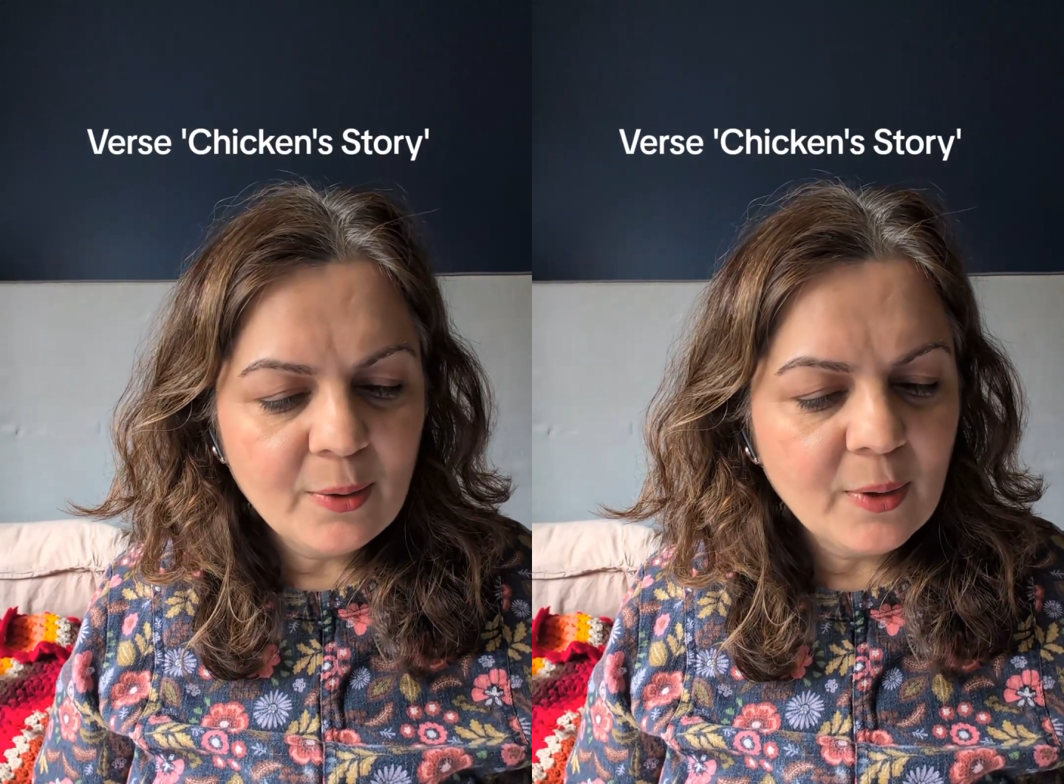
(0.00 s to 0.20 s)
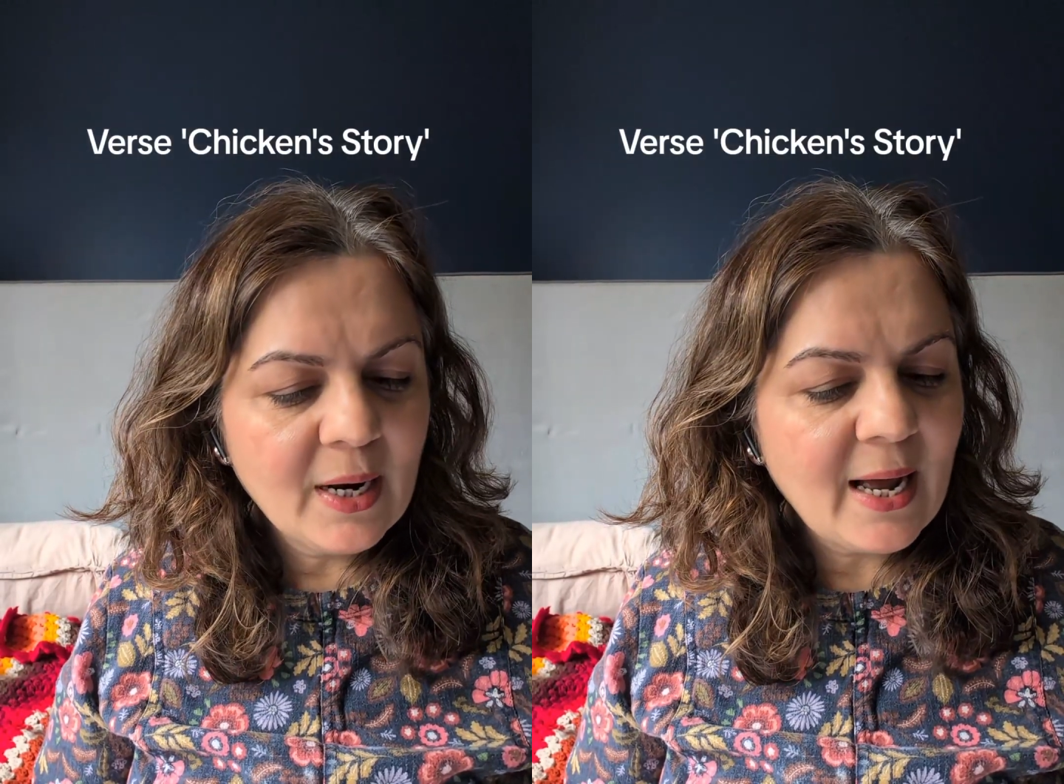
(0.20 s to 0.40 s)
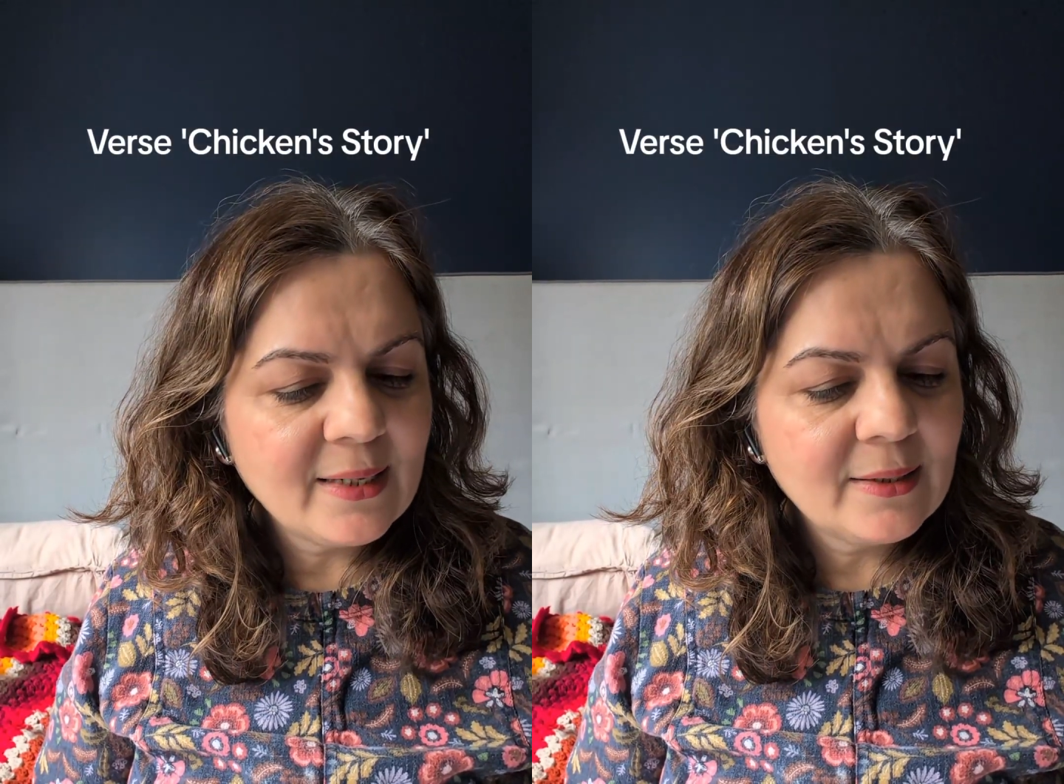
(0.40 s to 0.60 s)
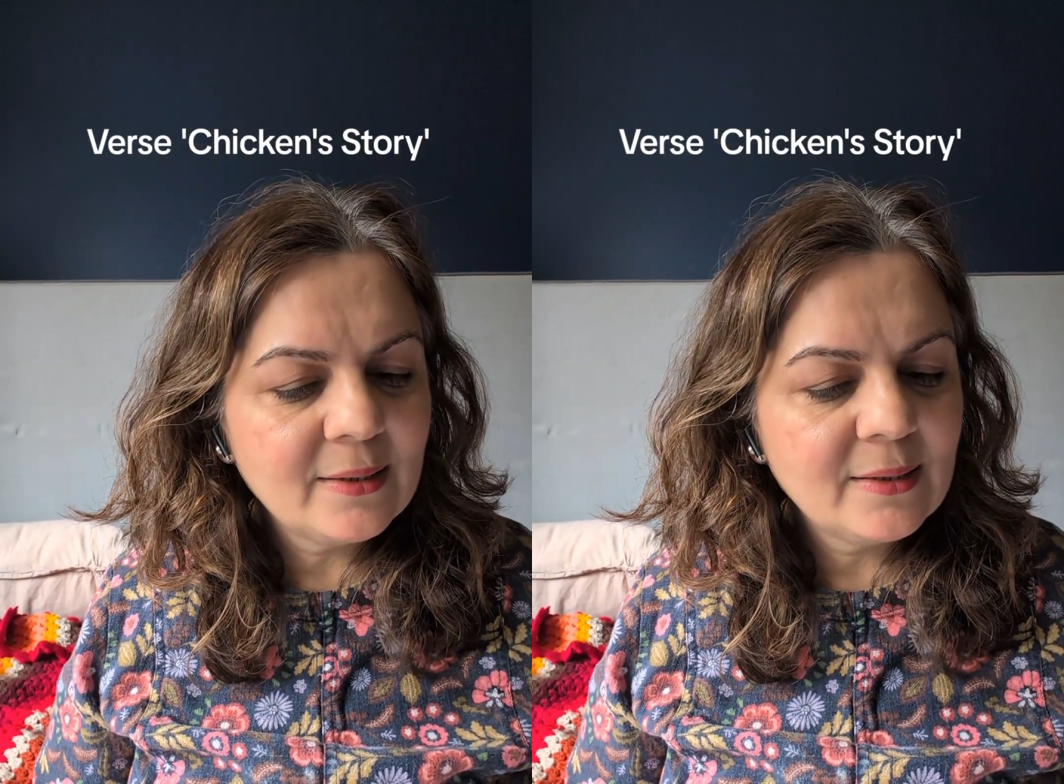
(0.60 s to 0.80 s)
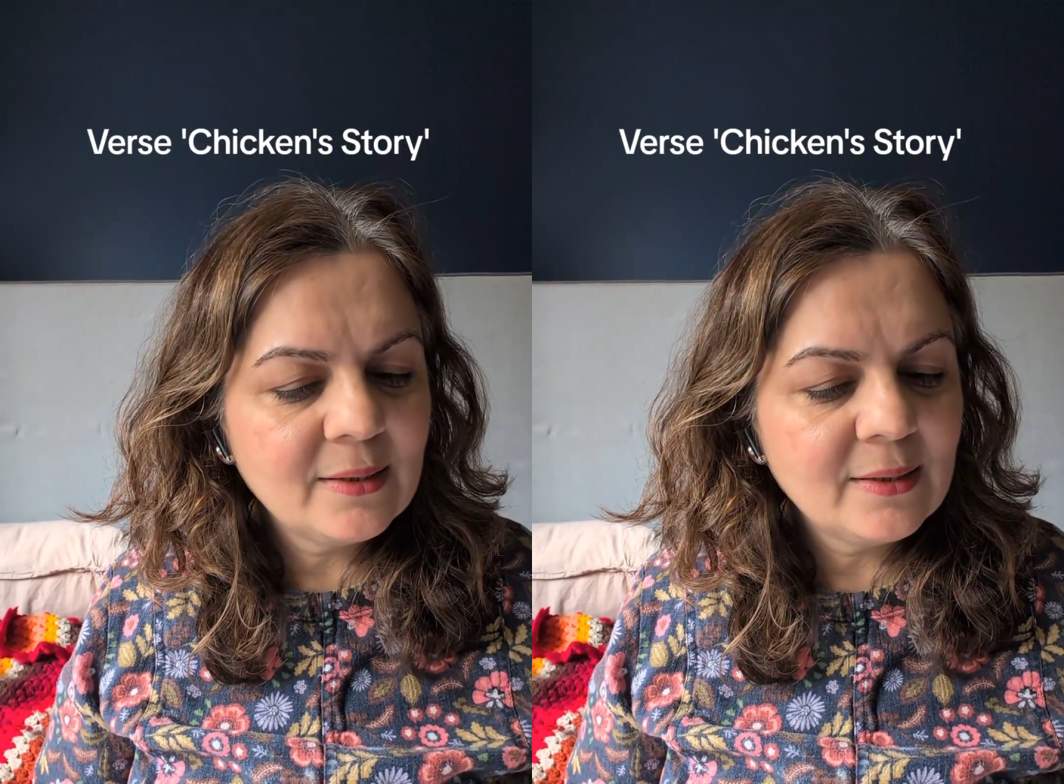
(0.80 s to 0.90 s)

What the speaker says: known lands